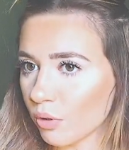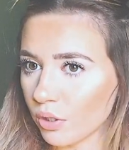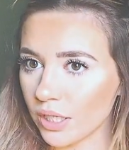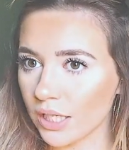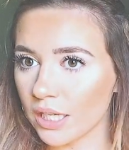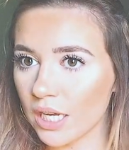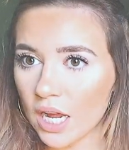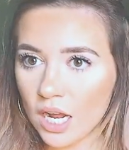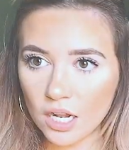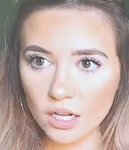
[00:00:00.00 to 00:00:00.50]

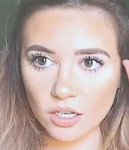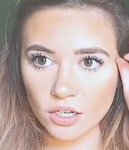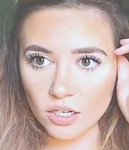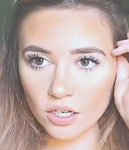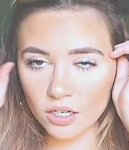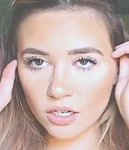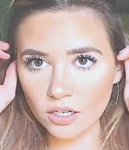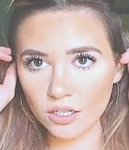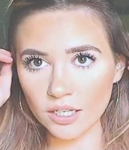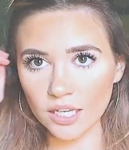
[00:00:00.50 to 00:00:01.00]

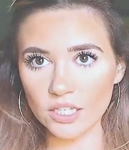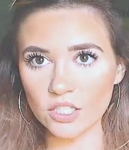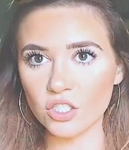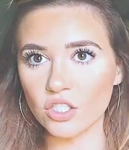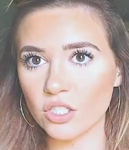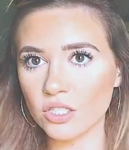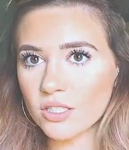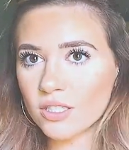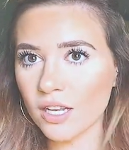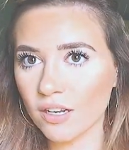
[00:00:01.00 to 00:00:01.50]
pre-colored and
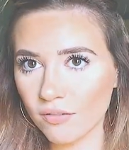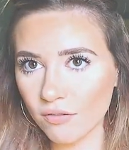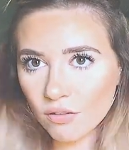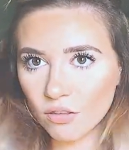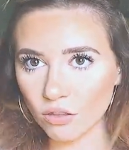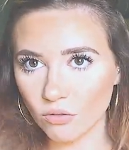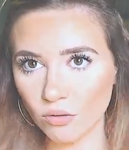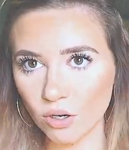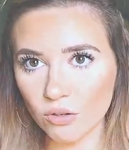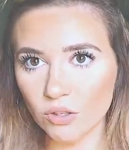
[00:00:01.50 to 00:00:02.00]
just kind of
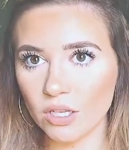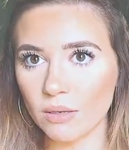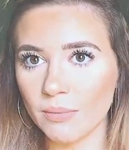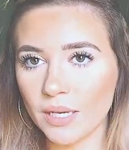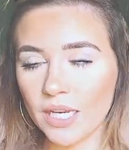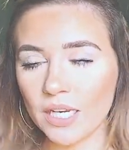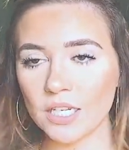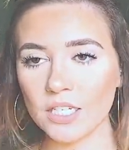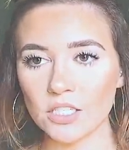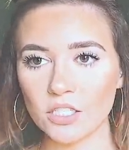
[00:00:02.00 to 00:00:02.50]
throw them
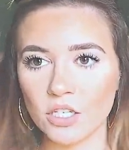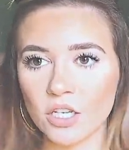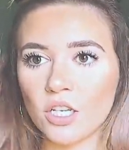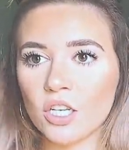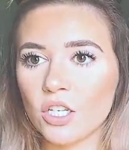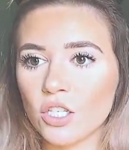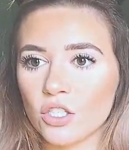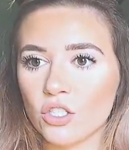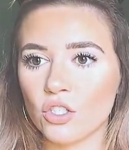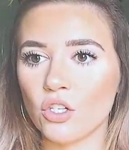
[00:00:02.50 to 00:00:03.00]
in
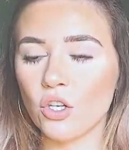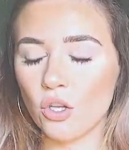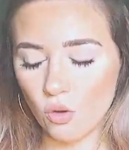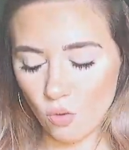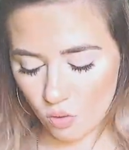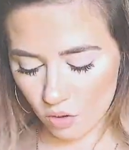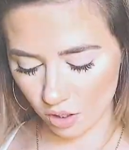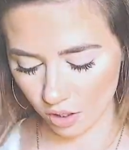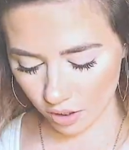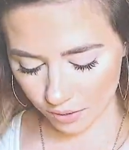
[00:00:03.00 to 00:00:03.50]
to
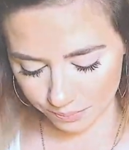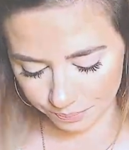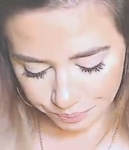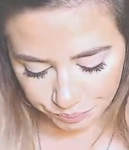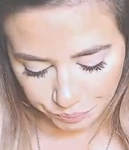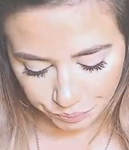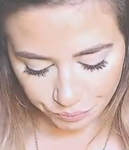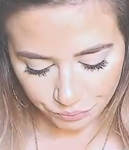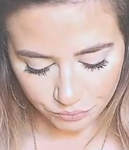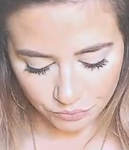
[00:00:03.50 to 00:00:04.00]
your
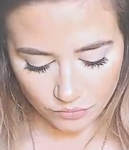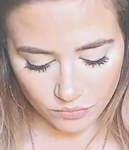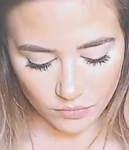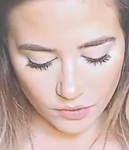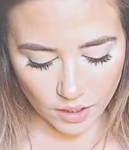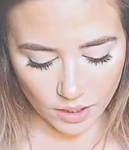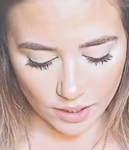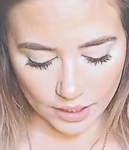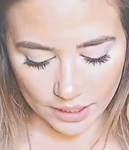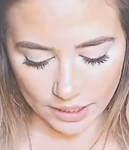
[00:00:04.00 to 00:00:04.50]

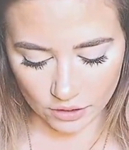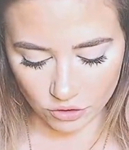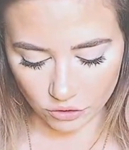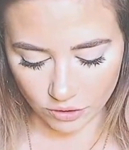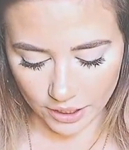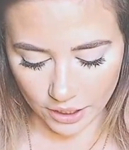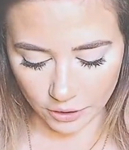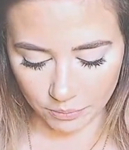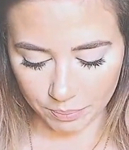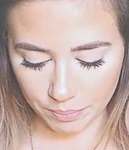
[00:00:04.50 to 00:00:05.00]
natural
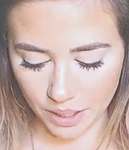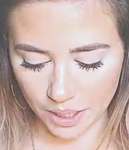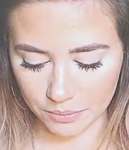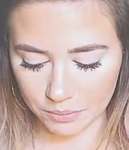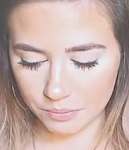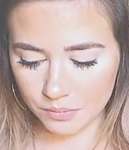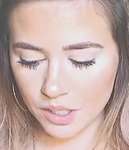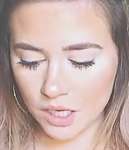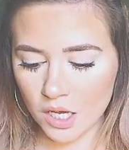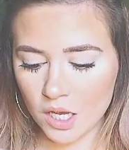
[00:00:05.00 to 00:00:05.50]
hair. But
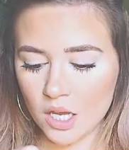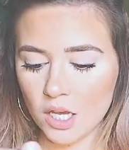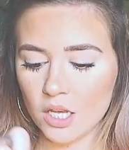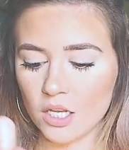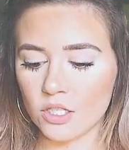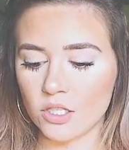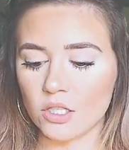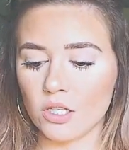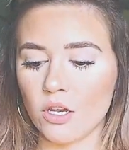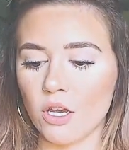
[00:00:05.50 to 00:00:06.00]

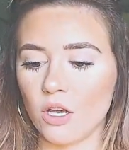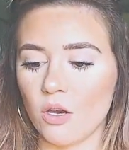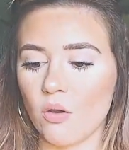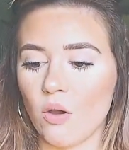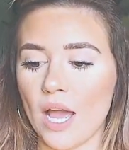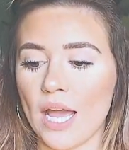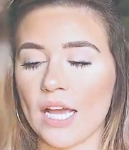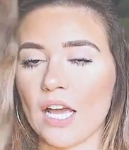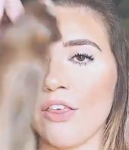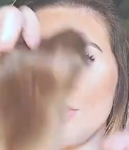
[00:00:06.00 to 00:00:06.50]
so
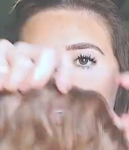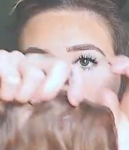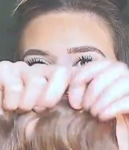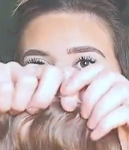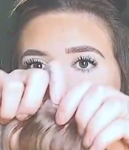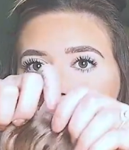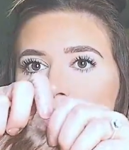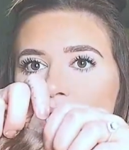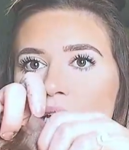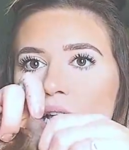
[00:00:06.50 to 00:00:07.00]
I got these
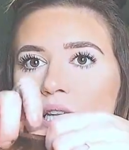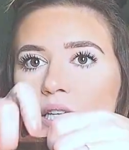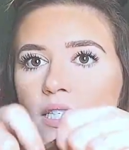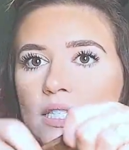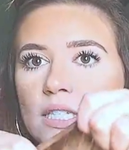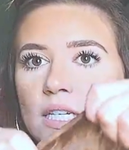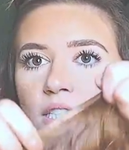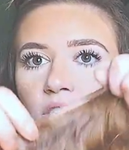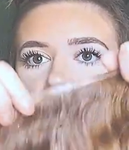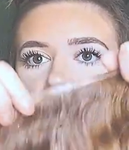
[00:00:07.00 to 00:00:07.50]
from Sally's, and I